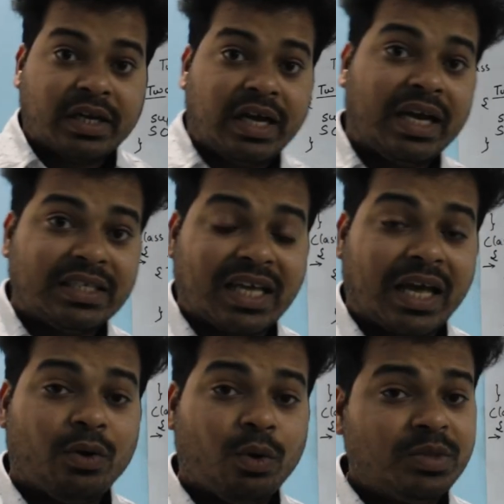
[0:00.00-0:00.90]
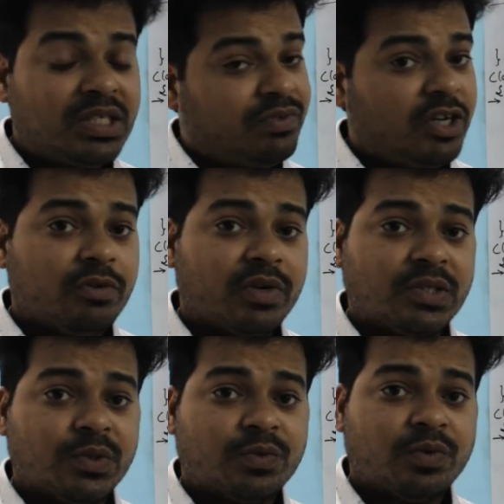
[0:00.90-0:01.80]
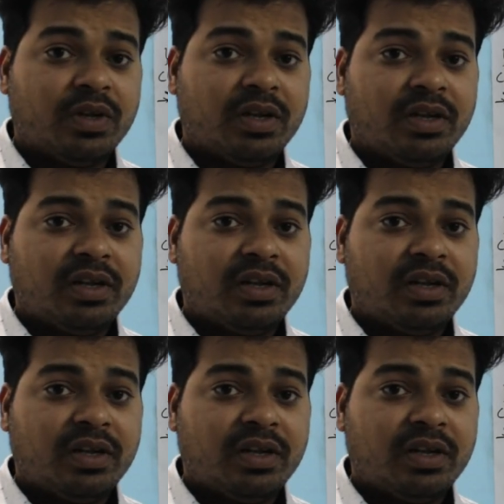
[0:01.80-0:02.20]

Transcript: Guys, I hope this video was useful.